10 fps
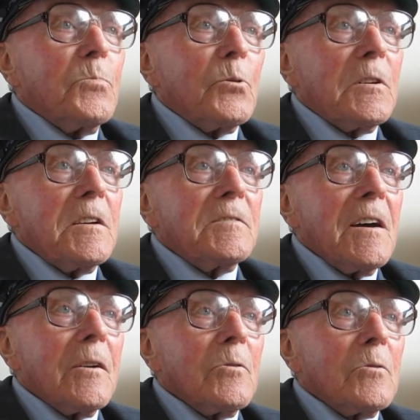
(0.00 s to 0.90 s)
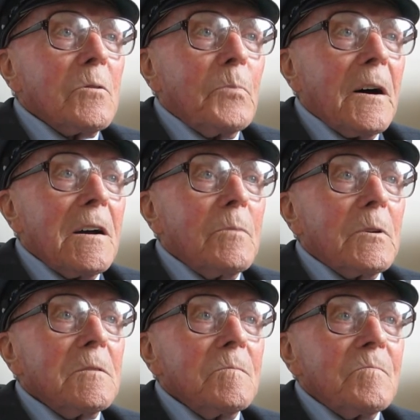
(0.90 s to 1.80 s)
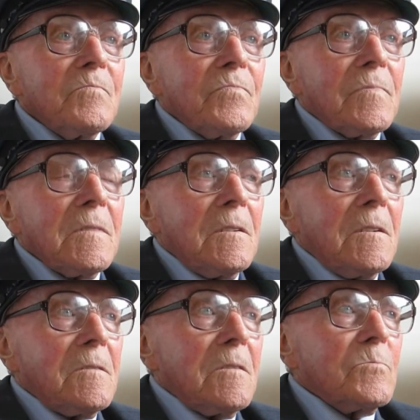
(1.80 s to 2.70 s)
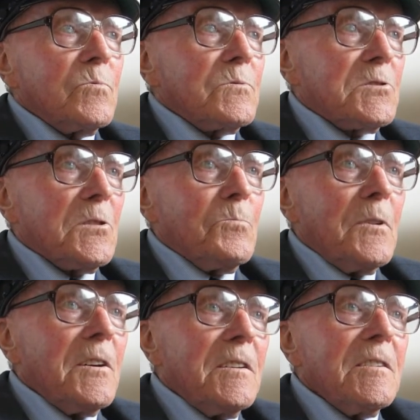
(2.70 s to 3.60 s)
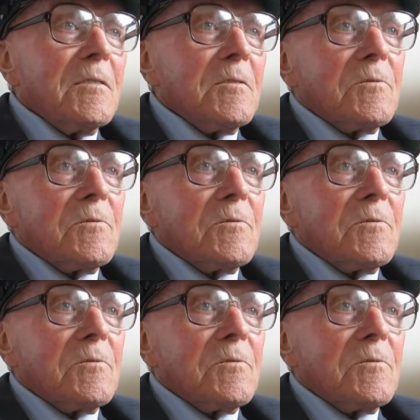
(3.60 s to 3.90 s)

putting it down on the paper, and I submitted it.